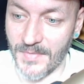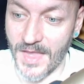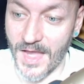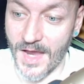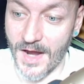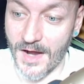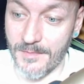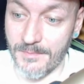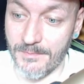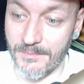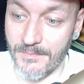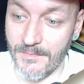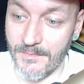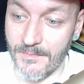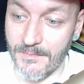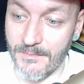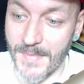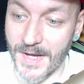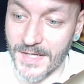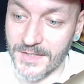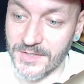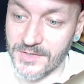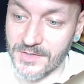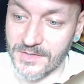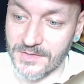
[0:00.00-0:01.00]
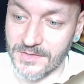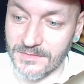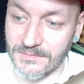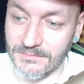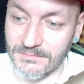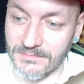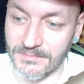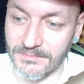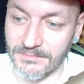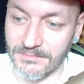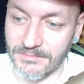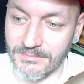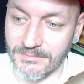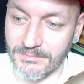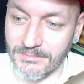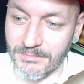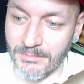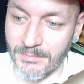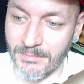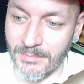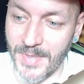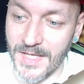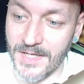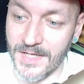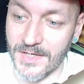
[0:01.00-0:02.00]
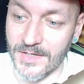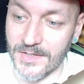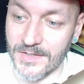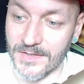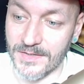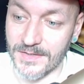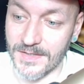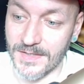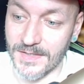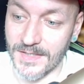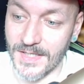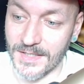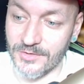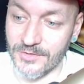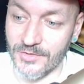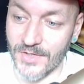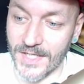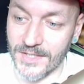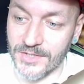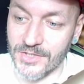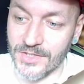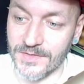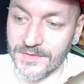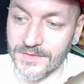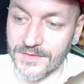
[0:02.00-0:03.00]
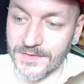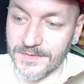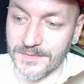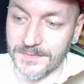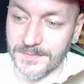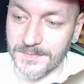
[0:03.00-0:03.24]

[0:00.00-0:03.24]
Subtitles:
are much bigger attractions.